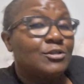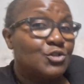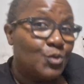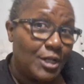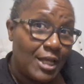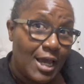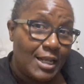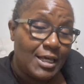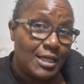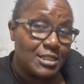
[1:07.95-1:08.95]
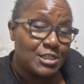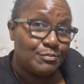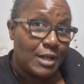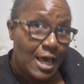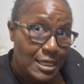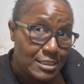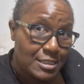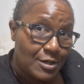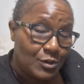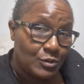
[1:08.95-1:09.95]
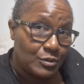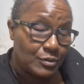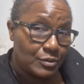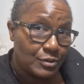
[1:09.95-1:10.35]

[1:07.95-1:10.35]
28-inch Blackstone